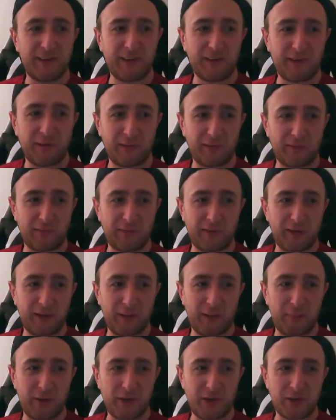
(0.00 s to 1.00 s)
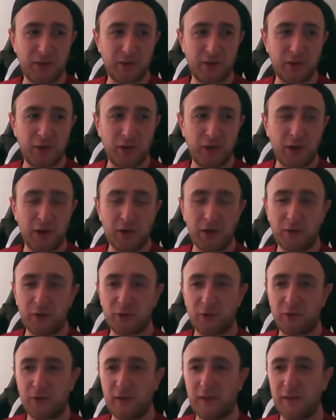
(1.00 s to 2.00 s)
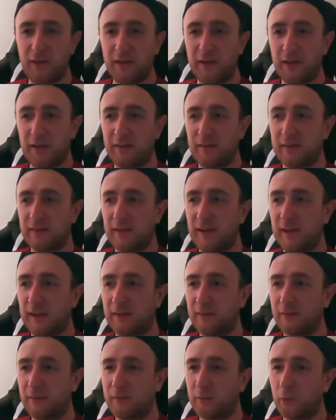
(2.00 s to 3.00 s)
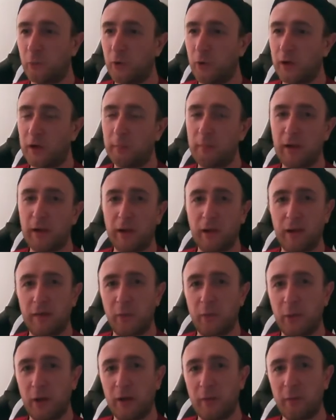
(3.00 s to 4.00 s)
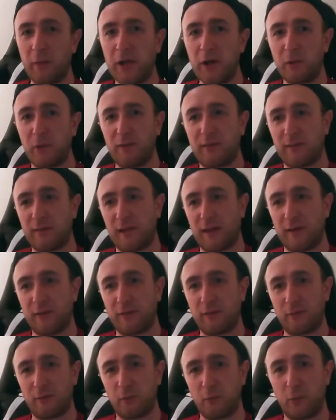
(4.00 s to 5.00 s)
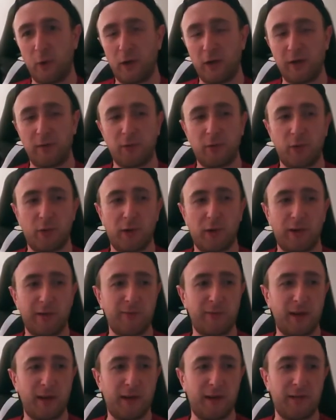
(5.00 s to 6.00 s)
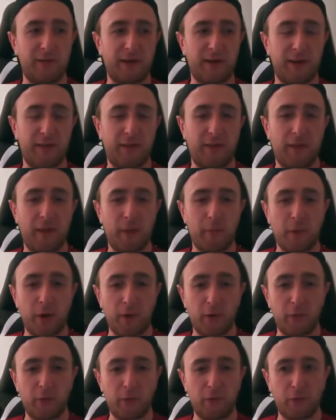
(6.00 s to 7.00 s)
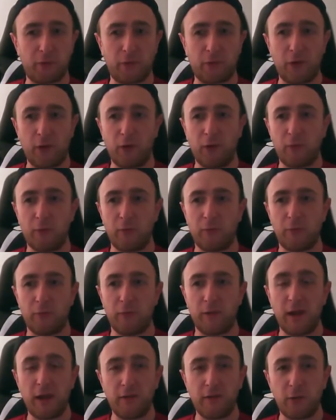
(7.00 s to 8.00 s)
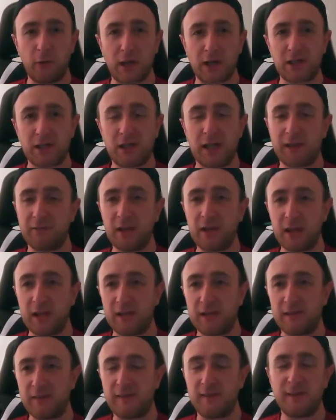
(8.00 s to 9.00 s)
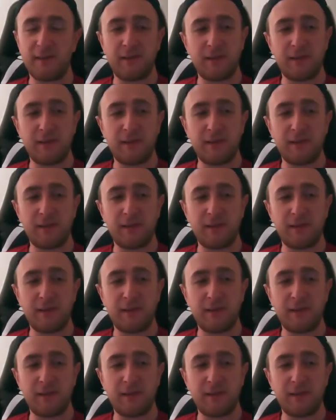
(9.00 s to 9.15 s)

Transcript: of Pikachu, you'll see that his legs work a bit like the way that penguins' legs work in real life, in the fact that their bones, they do actually have knees.